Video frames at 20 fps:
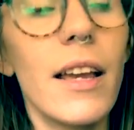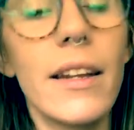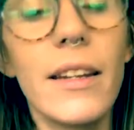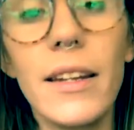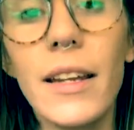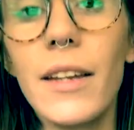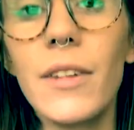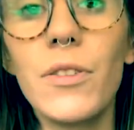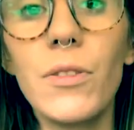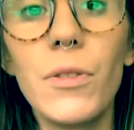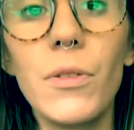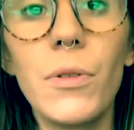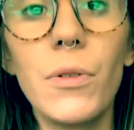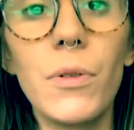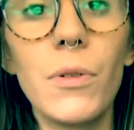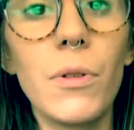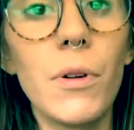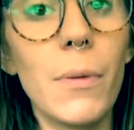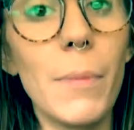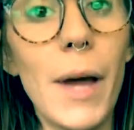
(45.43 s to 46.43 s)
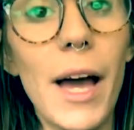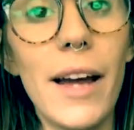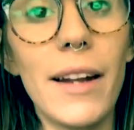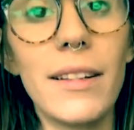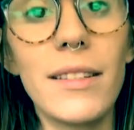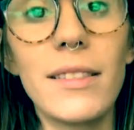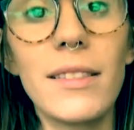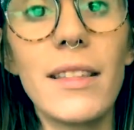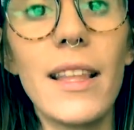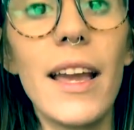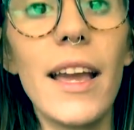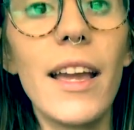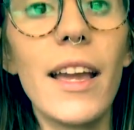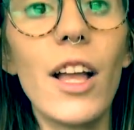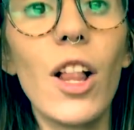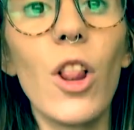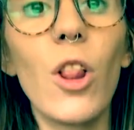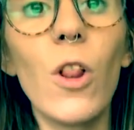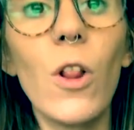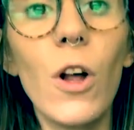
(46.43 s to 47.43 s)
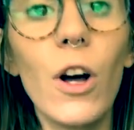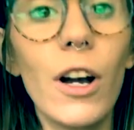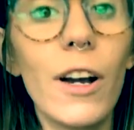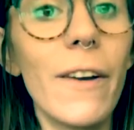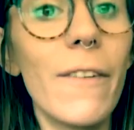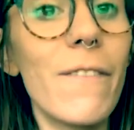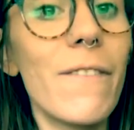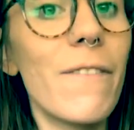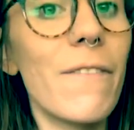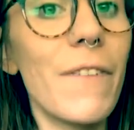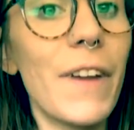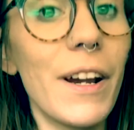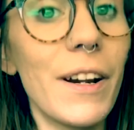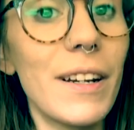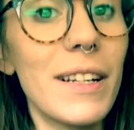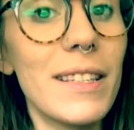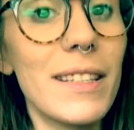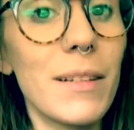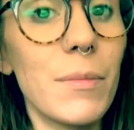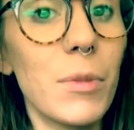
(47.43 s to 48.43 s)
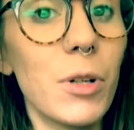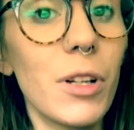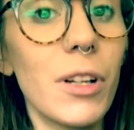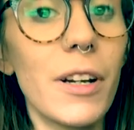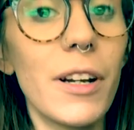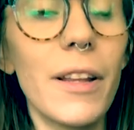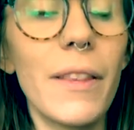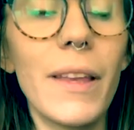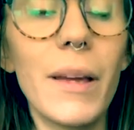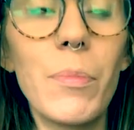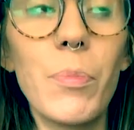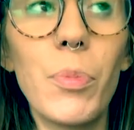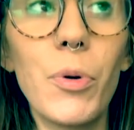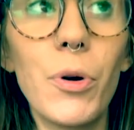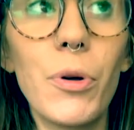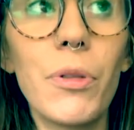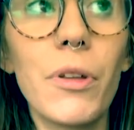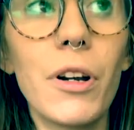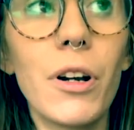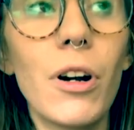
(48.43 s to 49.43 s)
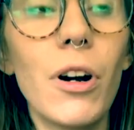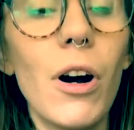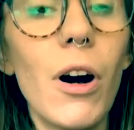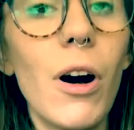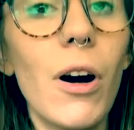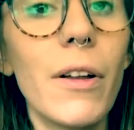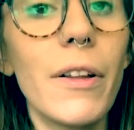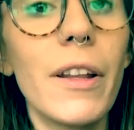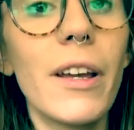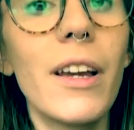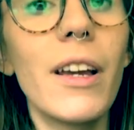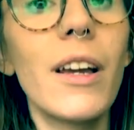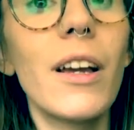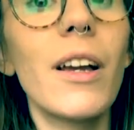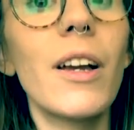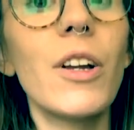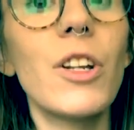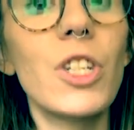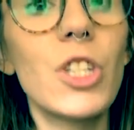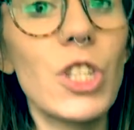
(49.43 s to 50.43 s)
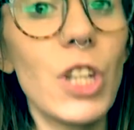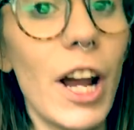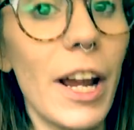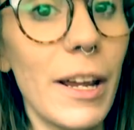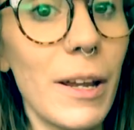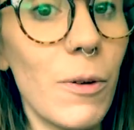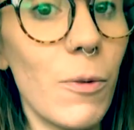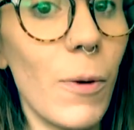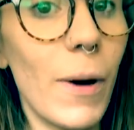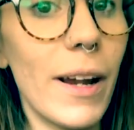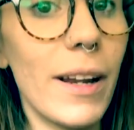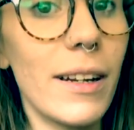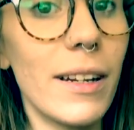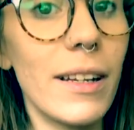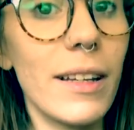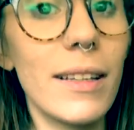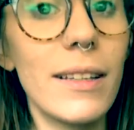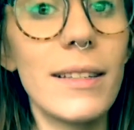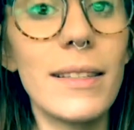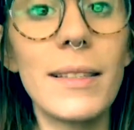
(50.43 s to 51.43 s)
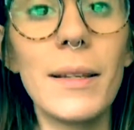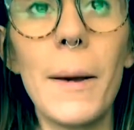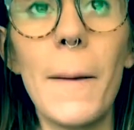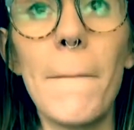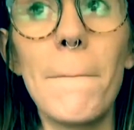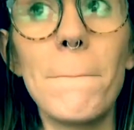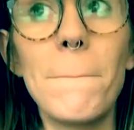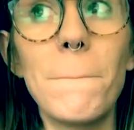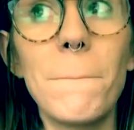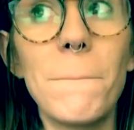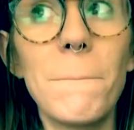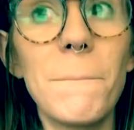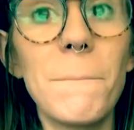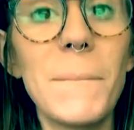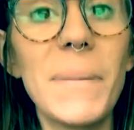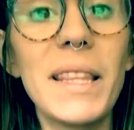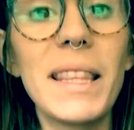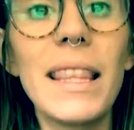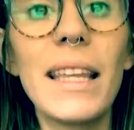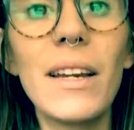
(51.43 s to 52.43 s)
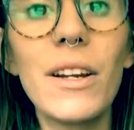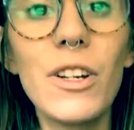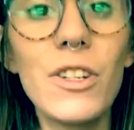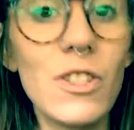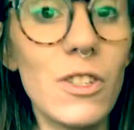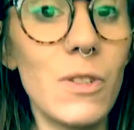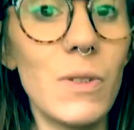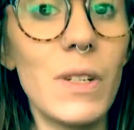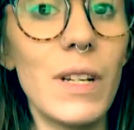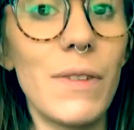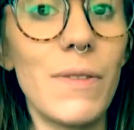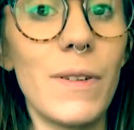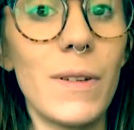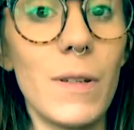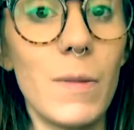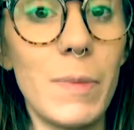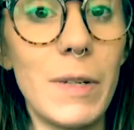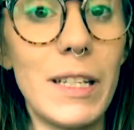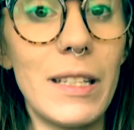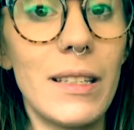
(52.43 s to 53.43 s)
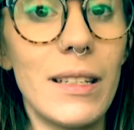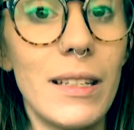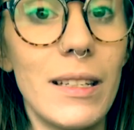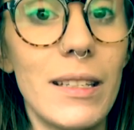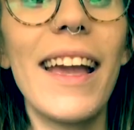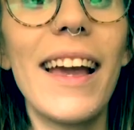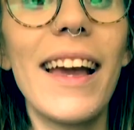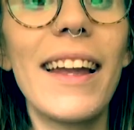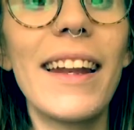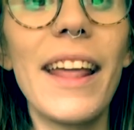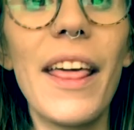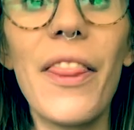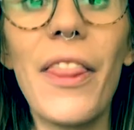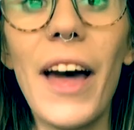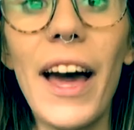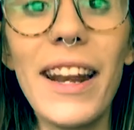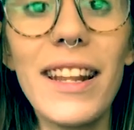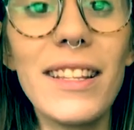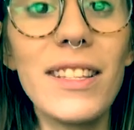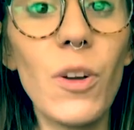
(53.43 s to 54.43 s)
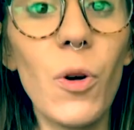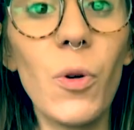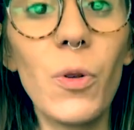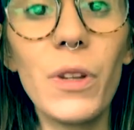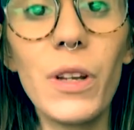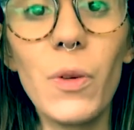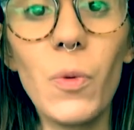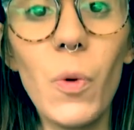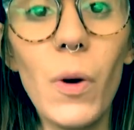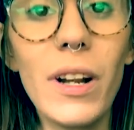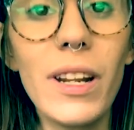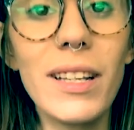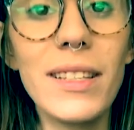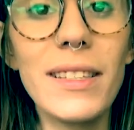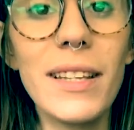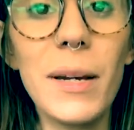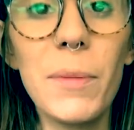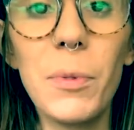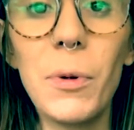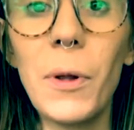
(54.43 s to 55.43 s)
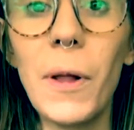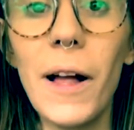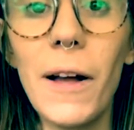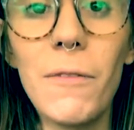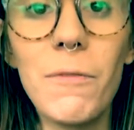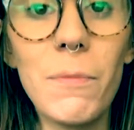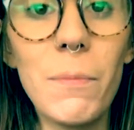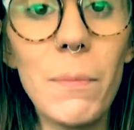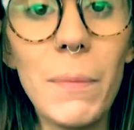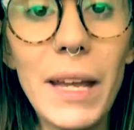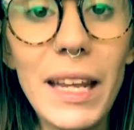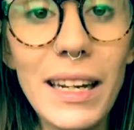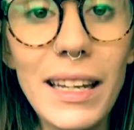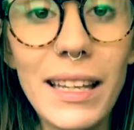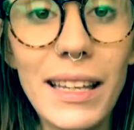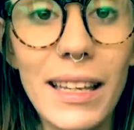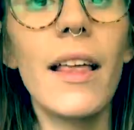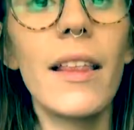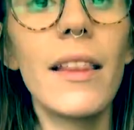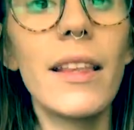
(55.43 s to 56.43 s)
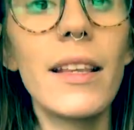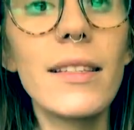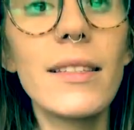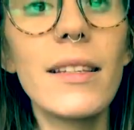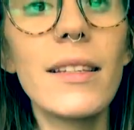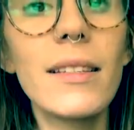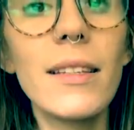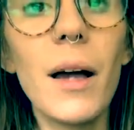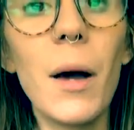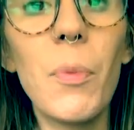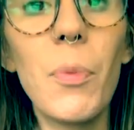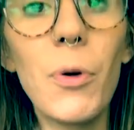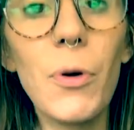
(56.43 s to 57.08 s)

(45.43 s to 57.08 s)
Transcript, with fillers: Nhandu chromatus. They look very similar. They both are called giant white knees but they're two different species. And that is only one example of many. This is a